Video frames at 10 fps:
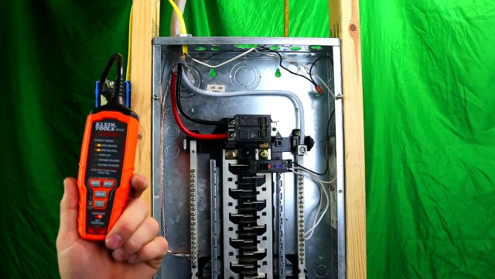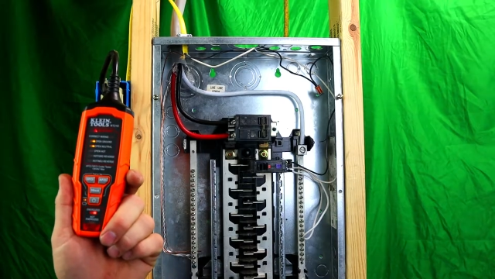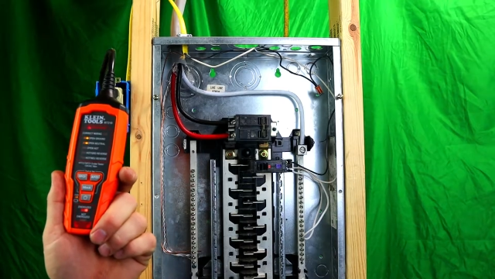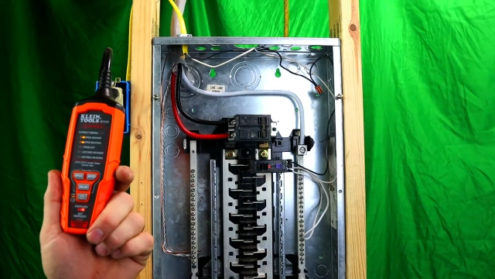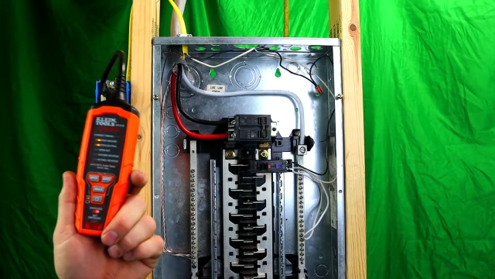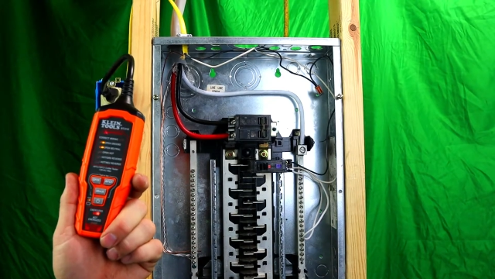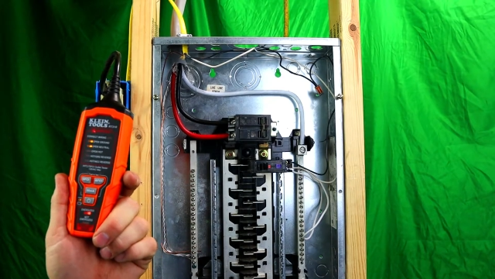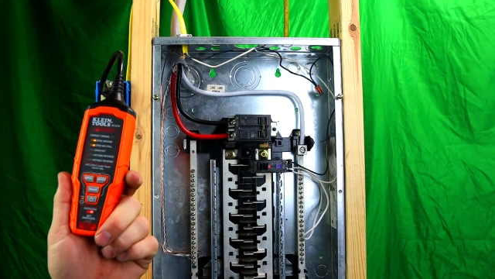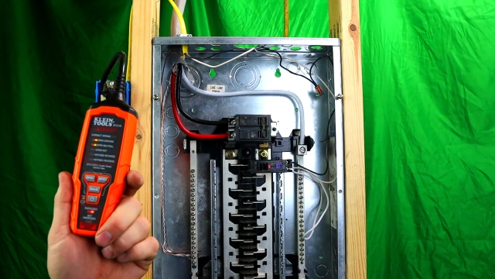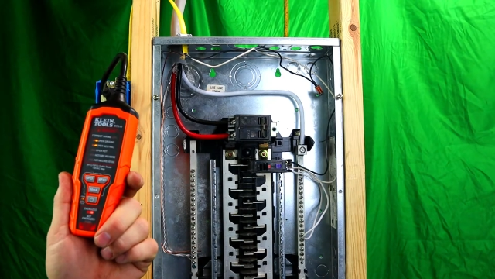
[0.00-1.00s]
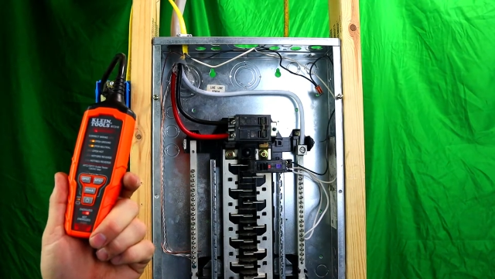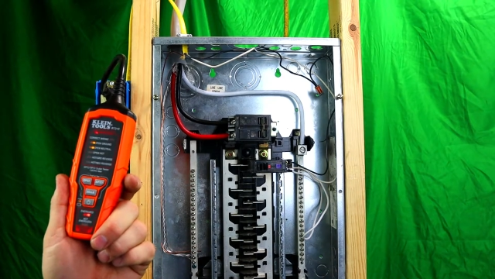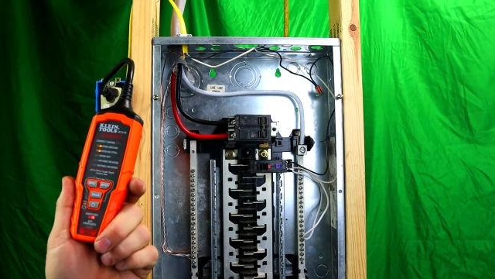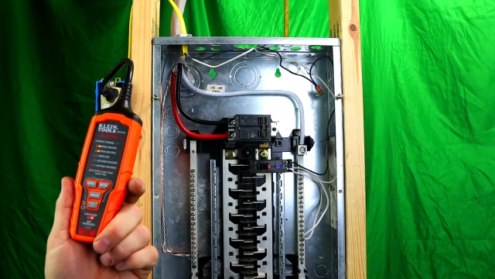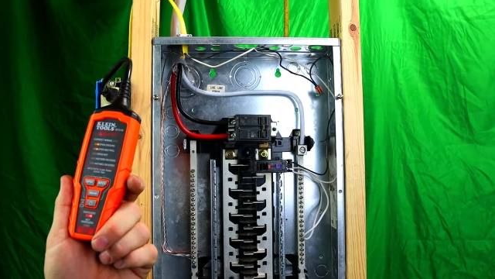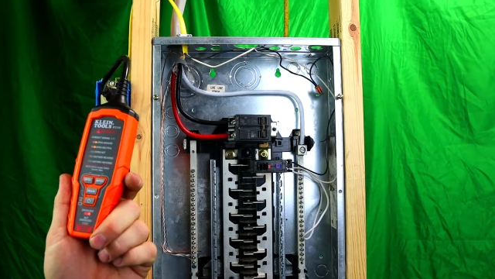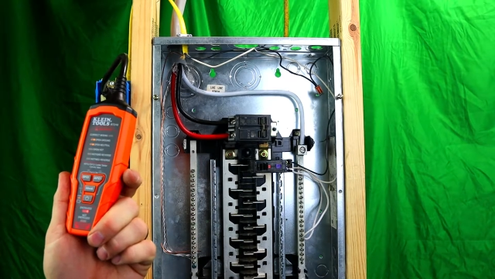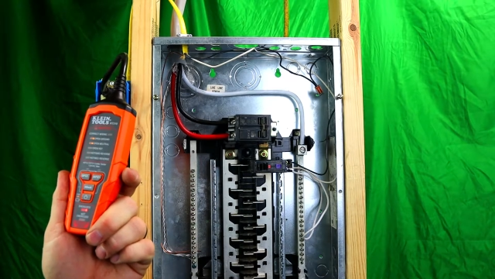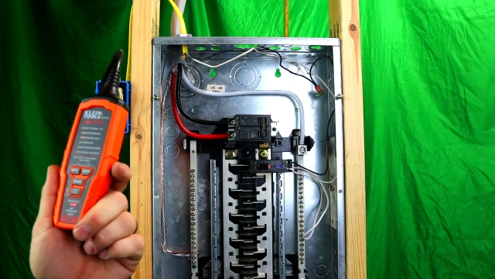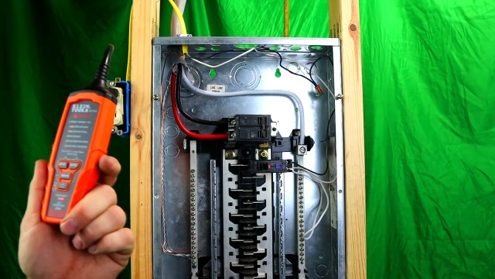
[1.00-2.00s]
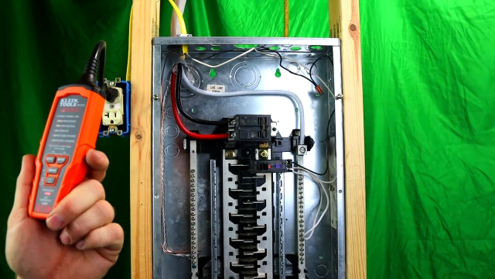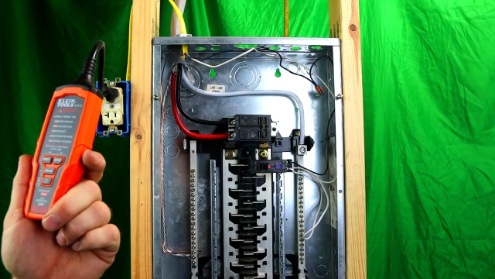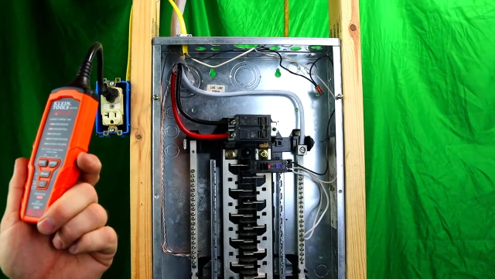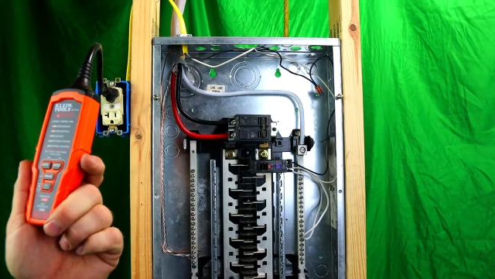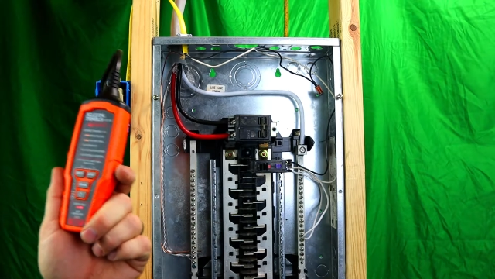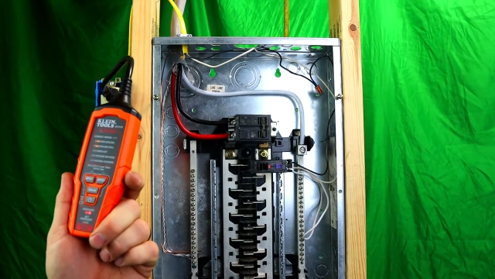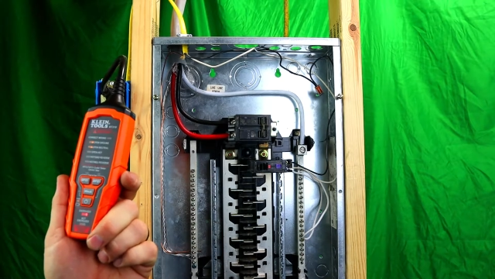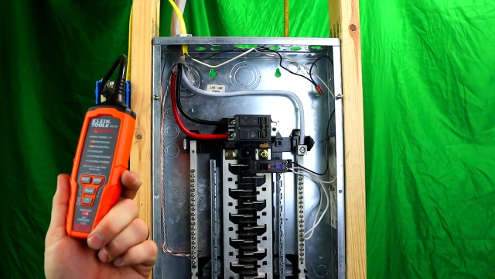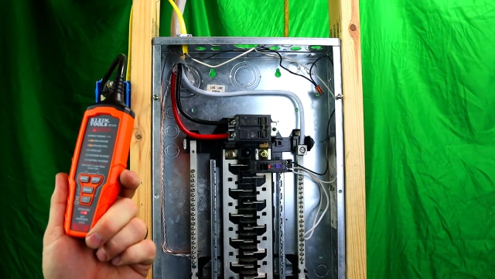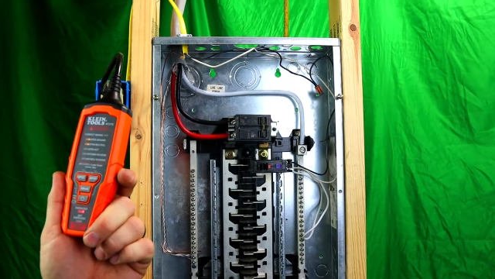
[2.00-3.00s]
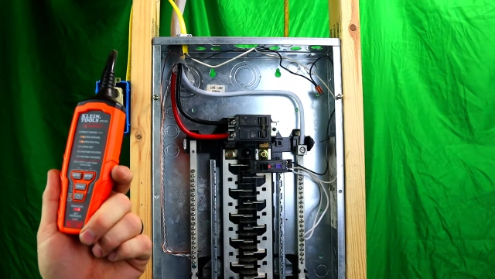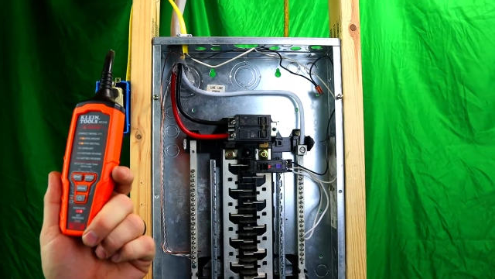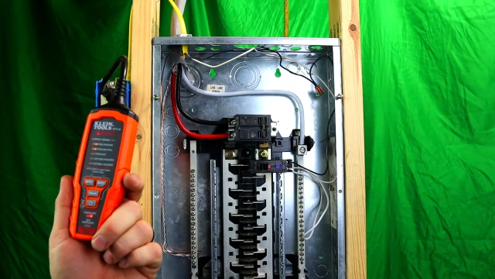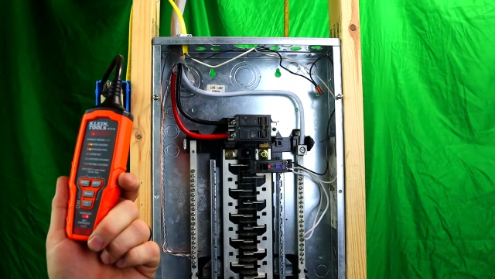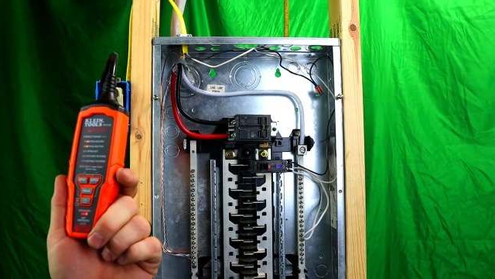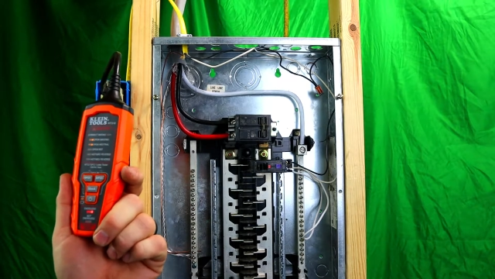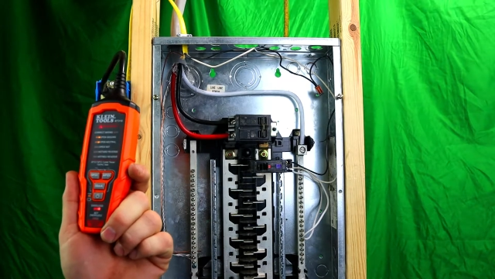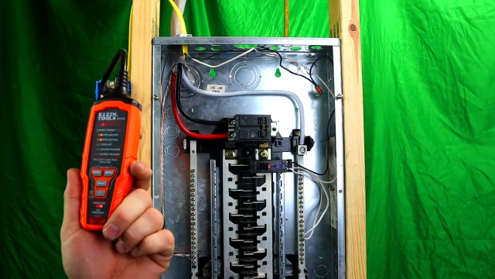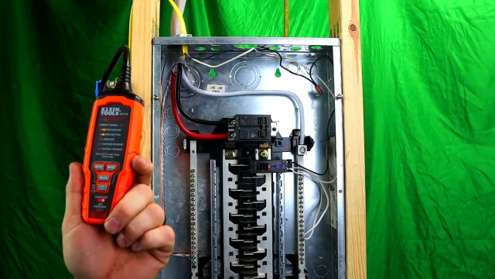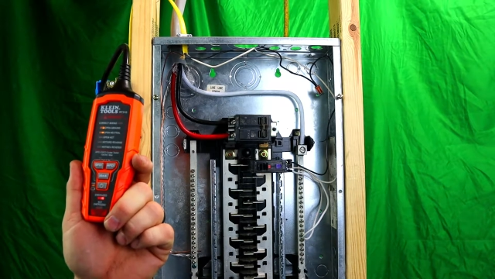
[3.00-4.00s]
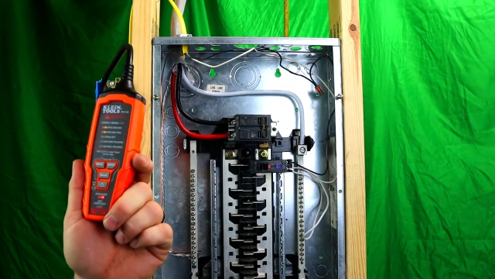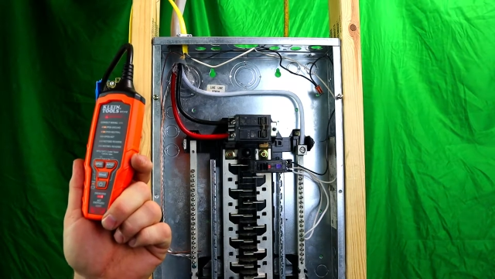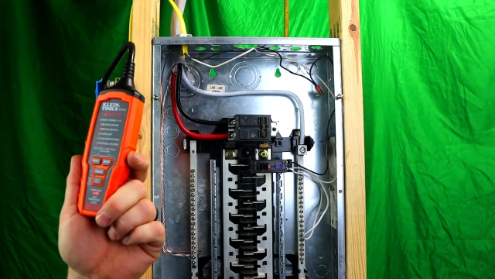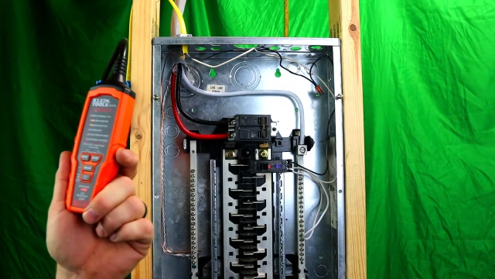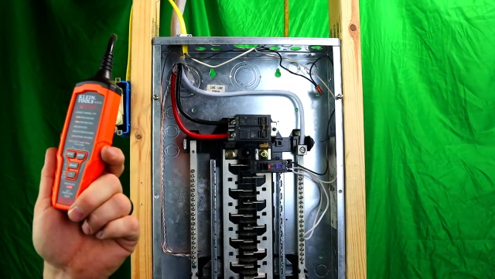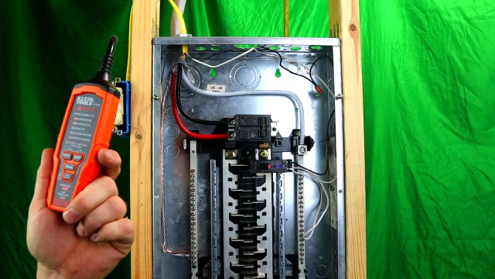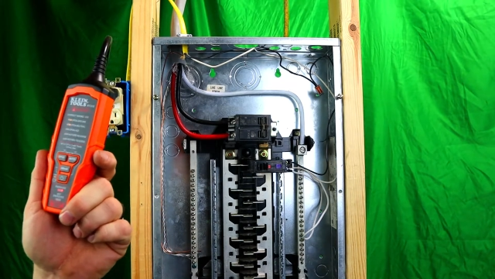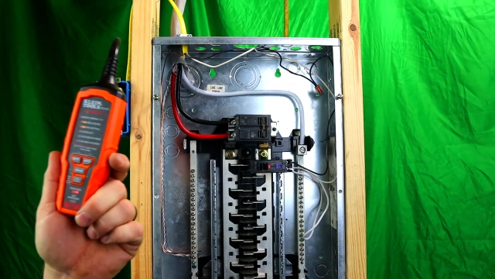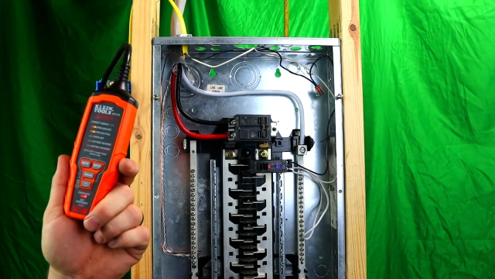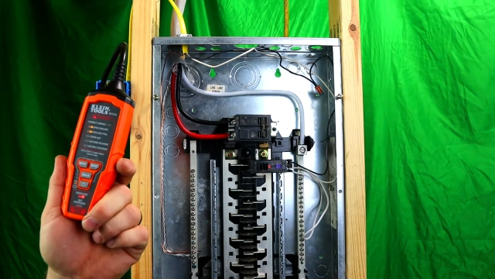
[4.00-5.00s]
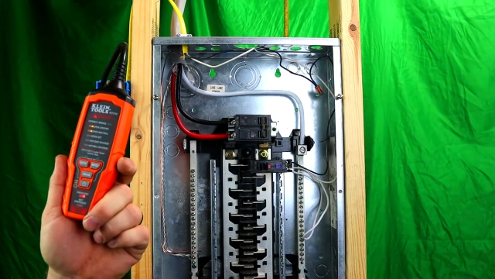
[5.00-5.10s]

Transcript: No face is visible, so there are no lips to read.